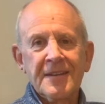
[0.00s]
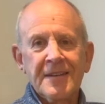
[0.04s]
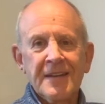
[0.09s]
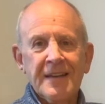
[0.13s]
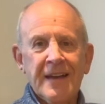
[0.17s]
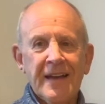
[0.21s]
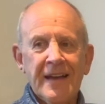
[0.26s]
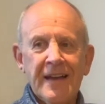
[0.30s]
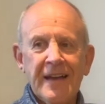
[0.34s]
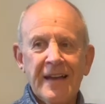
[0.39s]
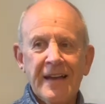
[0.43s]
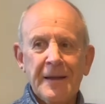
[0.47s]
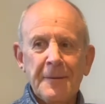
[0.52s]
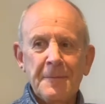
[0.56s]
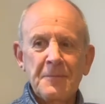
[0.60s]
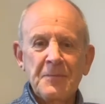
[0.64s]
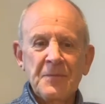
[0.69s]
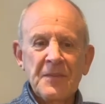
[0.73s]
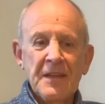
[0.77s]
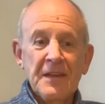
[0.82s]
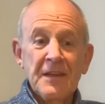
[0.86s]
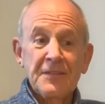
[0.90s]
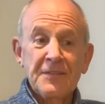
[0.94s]

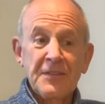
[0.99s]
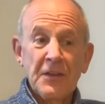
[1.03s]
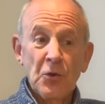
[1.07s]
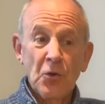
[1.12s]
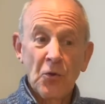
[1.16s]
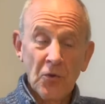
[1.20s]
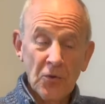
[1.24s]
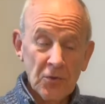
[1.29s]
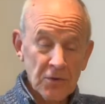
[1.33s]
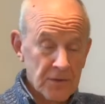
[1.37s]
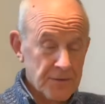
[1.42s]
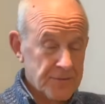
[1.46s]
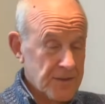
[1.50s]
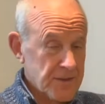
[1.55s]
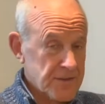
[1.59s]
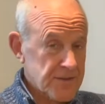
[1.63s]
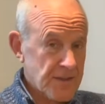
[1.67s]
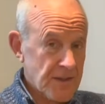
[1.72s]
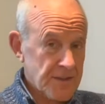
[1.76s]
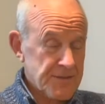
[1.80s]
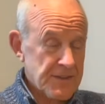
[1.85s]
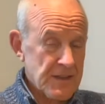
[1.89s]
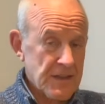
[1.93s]
That all of us,
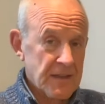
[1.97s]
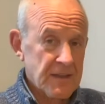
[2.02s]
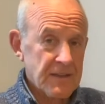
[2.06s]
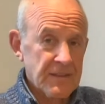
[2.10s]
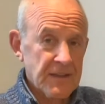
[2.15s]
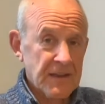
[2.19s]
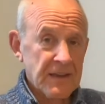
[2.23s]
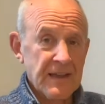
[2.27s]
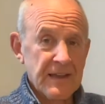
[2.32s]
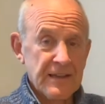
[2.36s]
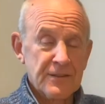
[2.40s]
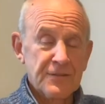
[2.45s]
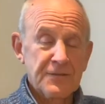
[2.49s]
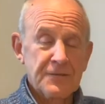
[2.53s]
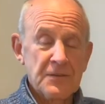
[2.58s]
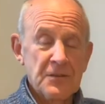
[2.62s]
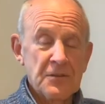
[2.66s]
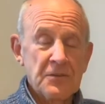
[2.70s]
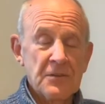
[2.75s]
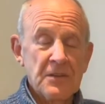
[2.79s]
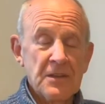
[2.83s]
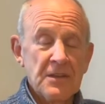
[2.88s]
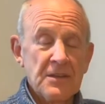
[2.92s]
I think, in the last few
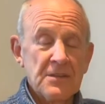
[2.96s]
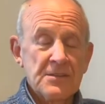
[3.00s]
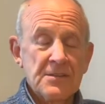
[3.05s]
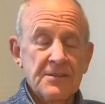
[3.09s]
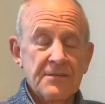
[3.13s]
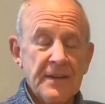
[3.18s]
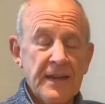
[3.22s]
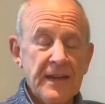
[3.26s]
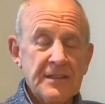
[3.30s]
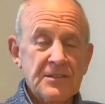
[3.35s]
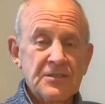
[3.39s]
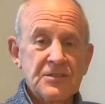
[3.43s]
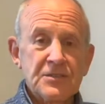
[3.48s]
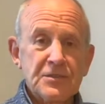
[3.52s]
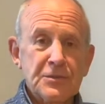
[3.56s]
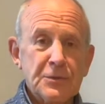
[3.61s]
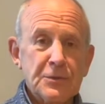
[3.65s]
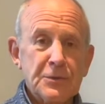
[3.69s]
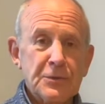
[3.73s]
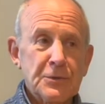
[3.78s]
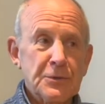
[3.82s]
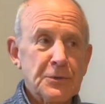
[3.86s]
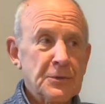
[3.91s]
years have had
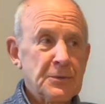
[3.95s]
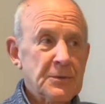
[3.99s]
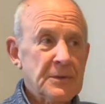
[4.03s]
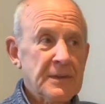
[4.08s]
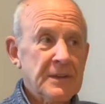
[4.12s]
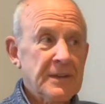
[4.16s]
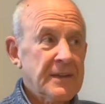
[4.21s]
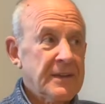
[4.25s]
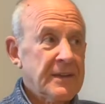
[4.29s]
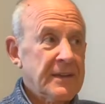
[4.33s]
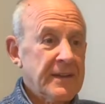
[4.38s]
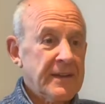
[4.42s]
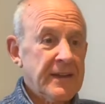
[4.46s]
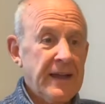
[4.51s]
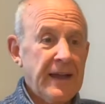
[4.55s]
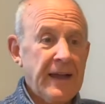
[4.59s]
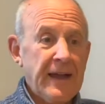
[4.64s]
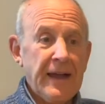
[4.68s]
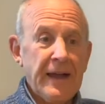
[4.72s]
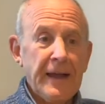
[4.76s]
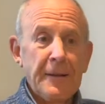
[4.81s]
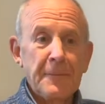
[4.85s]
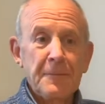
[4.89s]
to
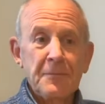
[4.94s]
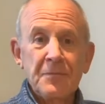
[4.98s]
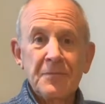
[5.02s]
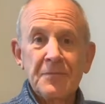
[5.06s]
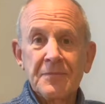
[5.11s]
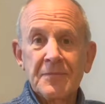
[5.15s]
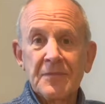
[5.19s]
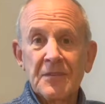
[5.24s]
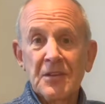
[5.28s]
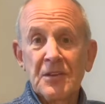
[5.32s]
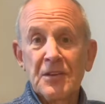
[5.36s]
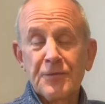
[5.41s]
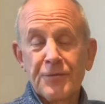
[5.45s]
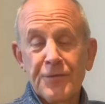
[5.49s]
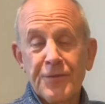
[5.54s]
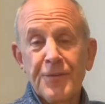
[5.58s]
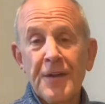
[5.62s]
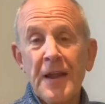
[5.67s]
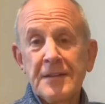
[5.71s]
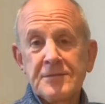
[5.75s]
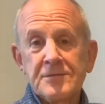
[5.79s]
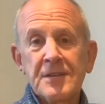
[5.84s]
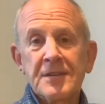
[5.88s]

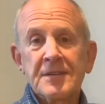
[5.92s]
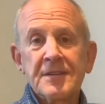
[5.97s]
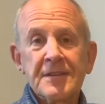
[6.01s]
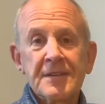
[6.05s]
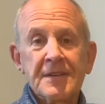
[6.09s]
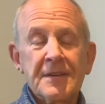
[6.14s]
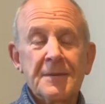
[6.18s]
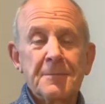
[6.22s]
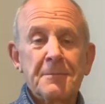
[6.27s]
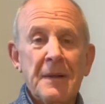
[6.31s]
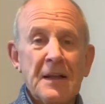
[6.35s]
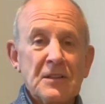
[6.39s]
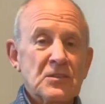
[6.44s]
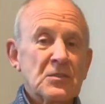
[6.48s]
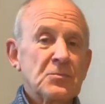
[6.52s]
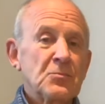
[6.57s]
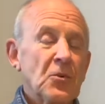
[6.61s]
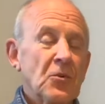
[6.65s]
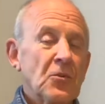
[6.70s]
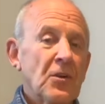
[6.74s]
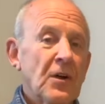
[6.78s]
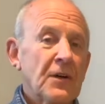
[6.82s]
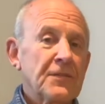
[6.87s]
confront much
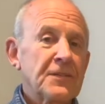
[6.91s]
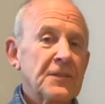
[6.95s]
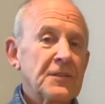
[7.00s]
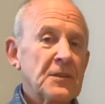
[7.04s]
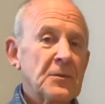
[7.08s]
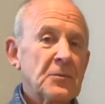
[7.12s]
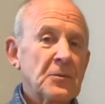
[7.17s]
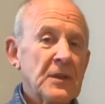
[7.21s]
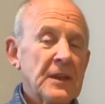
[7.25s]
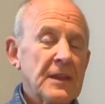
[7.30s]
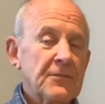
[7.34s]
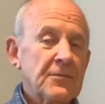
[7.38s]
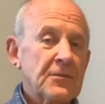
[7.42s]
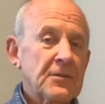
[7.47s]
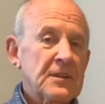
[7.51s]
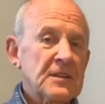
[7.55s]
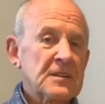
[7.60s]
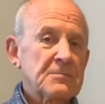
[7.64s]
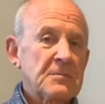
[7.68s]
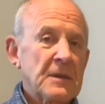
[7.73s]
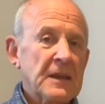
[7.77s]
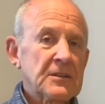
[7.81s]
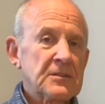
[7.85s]
more often than we ever
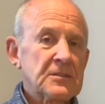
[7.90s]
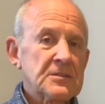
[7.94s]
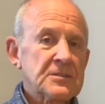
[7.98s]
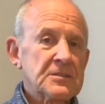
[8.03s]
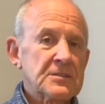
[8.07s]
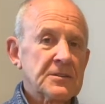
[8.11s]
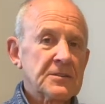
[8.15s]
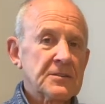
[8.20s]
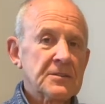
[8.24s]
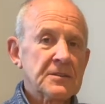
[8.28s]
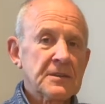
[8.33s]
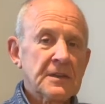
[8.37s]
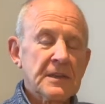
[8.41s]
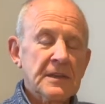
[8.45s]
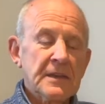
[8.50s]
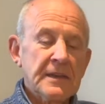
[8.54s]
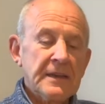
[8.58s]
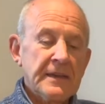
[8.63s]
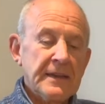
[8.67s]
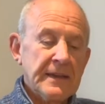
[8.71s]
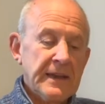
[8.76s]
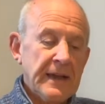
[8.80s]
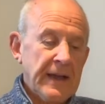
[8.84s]
expected
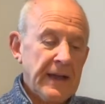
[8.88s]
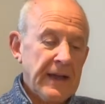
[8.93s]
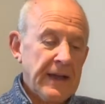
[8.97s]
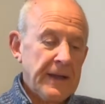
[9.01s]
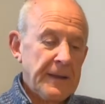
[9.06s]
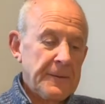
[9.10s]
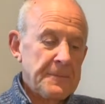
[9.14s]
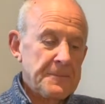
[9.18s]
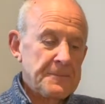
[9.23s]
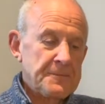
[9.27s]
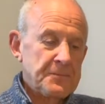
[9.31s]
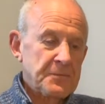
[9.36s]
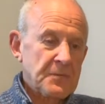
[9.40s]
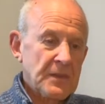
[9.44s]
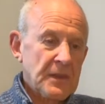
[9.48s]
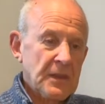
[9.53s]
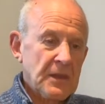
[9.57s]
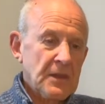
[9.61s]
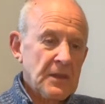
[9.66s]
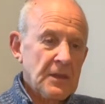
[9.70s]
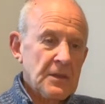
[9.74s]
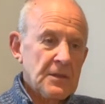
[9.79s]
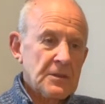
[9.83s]
to.
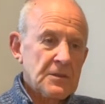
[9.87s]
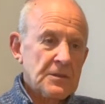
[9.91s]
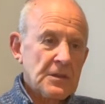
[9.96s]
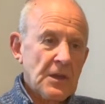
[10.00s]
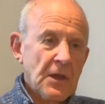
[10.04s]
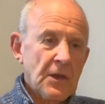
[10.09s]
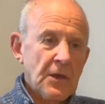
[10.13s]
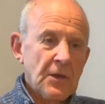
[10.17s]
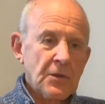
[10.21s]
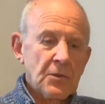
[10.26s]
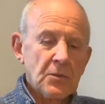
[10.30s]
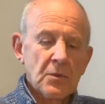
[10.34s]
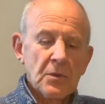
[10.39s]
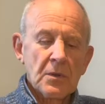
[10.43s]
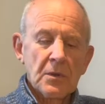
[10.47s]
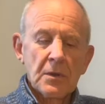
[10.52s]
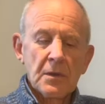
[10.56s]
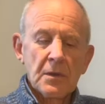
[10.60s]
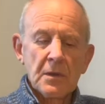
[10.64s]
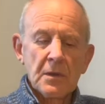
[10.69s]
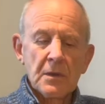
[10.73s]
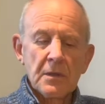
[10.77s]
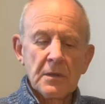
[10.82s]
So,
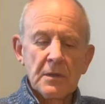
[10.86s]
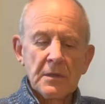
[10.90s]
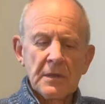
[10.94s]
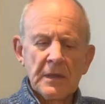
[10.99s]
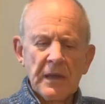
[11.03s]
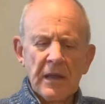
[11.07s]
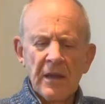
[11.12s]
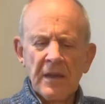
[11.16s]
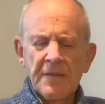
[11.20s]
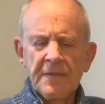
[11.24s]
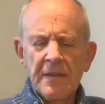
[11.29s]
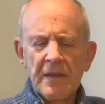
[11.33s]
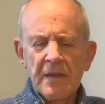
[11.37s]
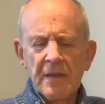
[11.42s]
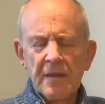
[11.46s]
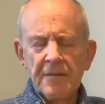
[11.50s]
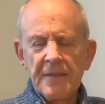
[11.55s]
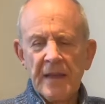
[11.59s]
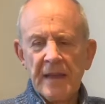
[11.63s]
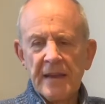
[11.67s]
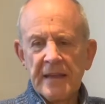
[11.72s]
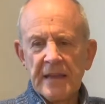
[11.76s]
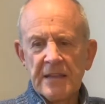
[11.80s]
and
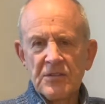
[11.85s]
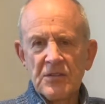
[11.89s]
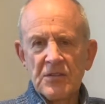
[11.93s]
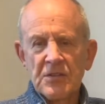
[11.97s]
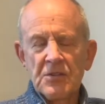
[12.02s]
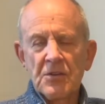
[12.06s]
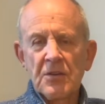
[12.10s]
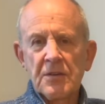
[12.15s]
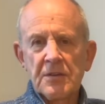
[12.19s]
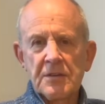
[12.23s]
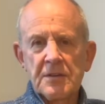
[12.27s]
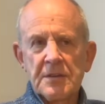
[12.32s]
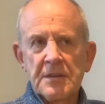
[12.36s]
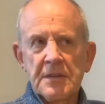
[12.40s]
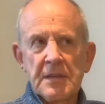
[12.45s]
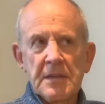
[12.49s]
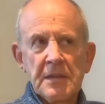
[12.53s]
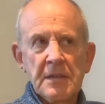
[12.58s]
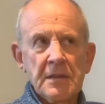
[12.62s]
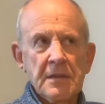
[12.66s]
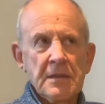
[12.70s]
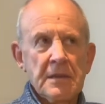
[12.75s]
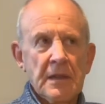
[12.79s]
that
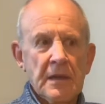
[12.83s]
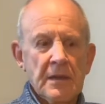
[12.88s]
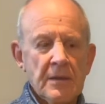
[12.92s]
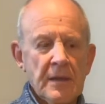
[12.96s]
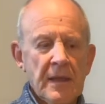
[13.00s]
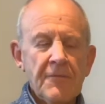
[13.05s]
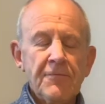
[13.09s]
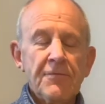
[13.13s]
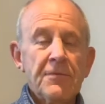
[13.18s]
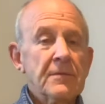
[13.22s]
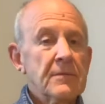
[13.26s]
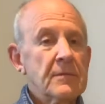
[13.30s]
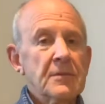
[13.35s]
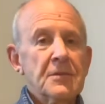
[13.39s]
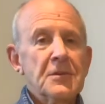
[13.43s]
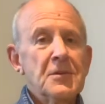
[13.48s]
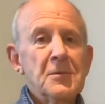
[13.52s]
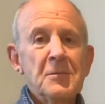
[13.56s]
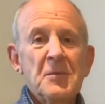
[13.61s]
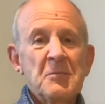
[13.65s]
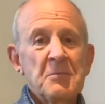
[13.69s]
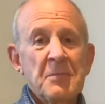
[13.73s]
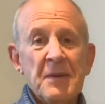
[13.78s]
uncertainty,
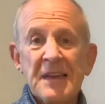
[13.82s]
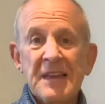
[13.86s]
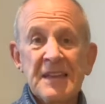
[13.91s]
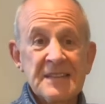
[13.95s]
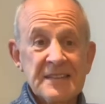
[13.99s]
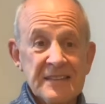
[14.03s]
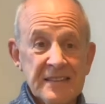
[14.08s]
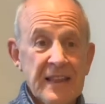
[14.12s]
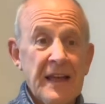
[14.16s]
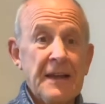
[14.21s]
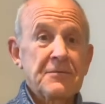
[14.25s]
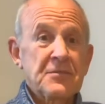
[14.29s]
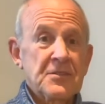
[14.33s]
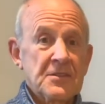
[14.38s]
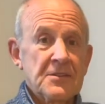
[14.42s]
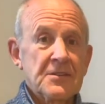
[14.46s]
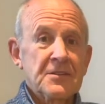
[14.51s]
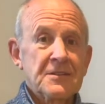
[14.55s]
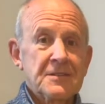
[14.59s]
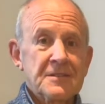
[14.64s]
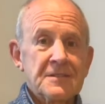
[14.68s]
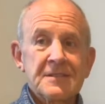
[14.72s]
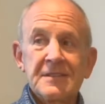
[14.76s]
human beings love
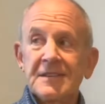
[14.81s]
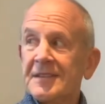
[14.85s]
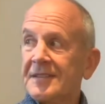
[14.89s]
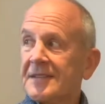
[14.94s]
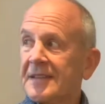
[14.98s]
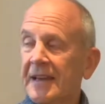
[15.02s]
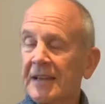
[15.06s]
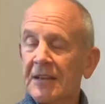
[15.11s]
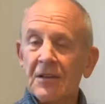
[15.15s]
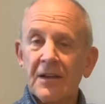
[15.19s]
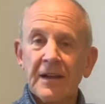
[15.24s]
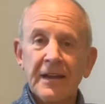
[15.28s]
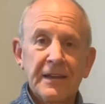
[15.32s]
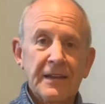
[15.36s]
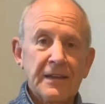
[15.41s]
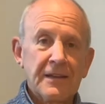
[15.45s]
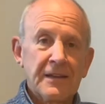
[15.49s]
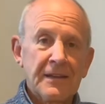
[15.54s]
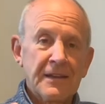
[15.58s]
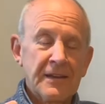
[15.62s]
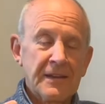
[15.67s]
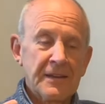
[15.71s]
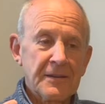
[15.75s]
certainty. They like
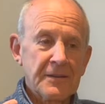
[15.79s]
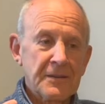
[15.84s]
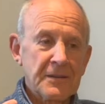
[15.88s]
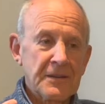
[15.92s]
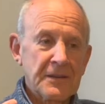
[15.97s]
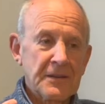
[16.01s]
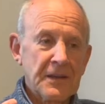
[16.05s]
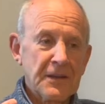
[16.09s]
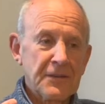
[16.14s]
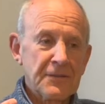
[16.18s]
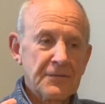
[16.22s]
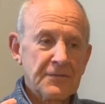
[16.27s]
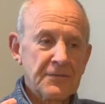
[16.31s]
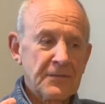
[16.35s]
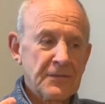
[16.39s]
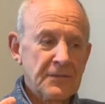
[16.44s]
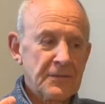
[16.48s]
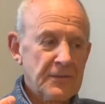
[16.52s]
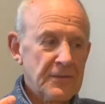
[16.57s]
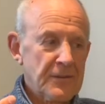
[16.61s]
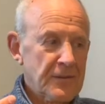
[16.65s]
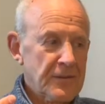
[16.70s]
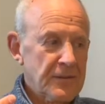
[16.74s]
a
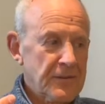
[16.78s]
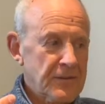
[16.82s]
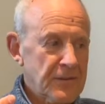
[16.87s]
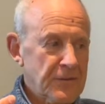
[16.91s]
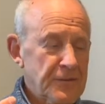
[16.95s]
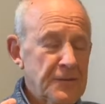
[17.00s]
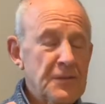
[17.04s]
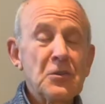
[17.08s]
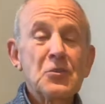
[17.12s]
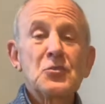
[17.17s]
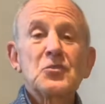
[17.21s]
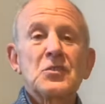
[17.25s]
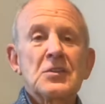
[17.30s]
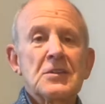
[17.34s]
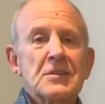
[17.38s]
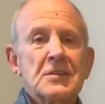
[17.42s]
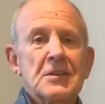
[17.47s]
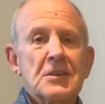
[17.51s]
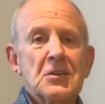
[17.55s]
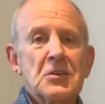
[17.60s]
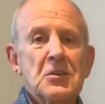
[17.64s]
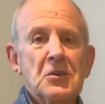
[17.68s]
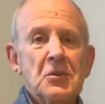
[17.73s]
future
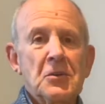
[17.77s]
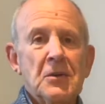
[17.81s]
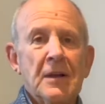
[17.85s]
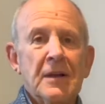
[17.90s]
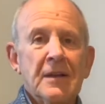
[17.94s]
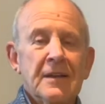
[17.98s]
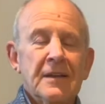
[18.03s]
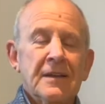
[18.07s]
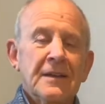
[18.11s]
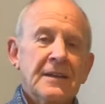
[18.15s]
secure.